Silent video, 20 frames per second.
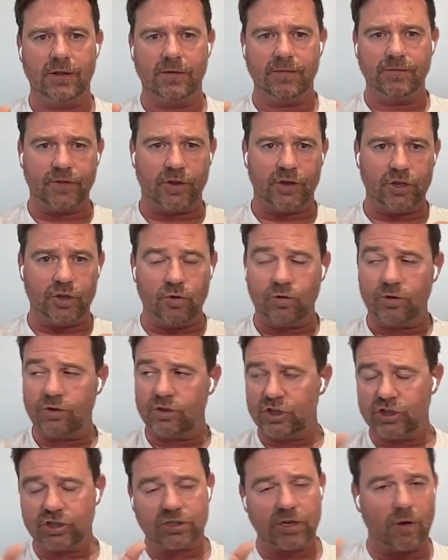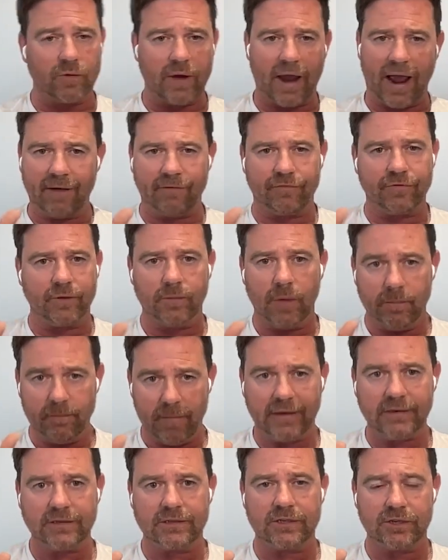that you just don't have the
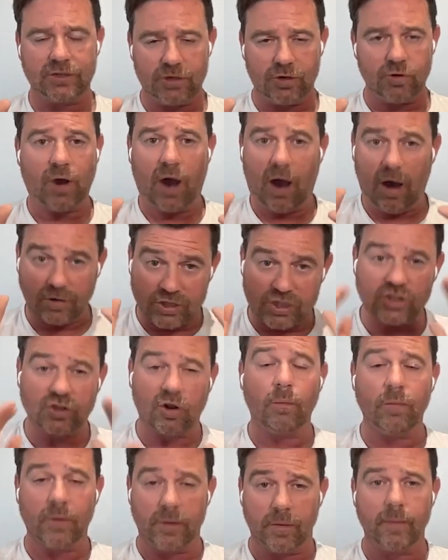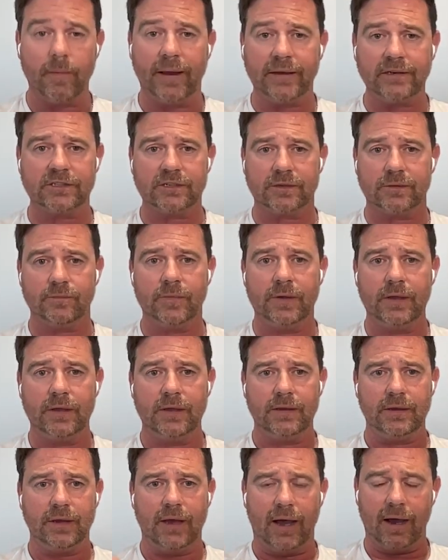momentum. You can't stop the momentum.
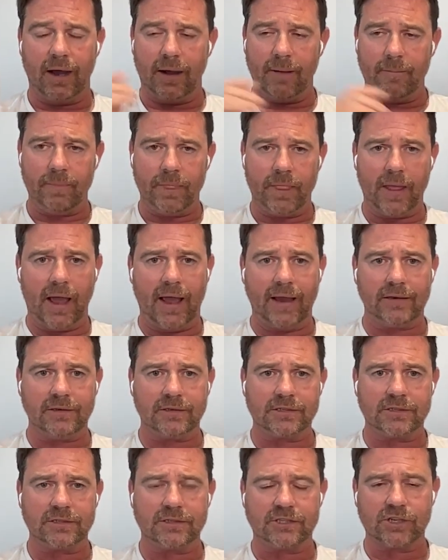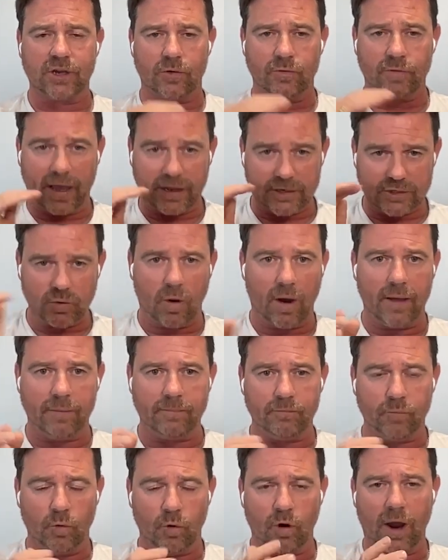Um, and so that's why
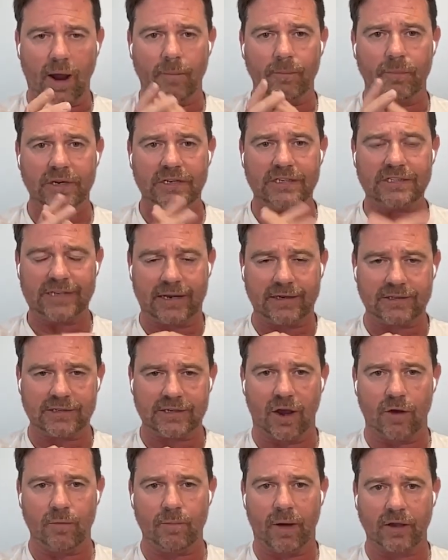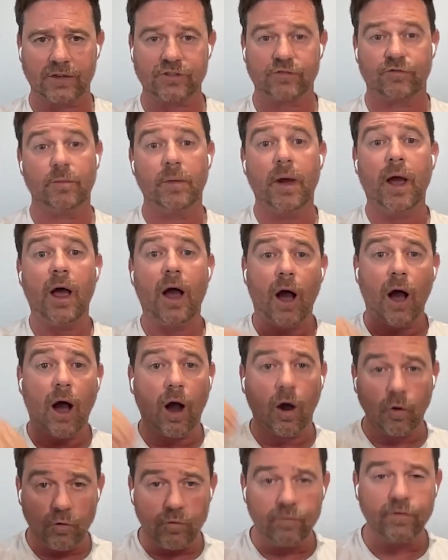more companies tend to go bust from
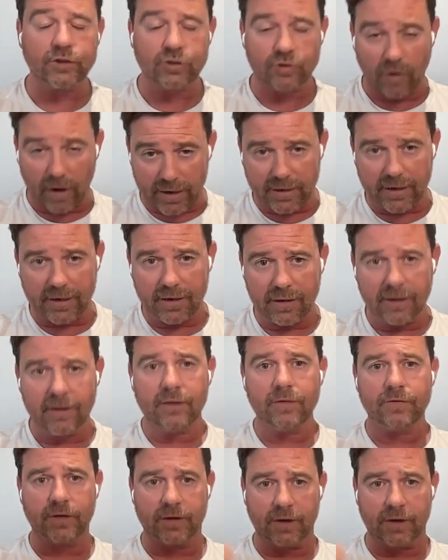over trading than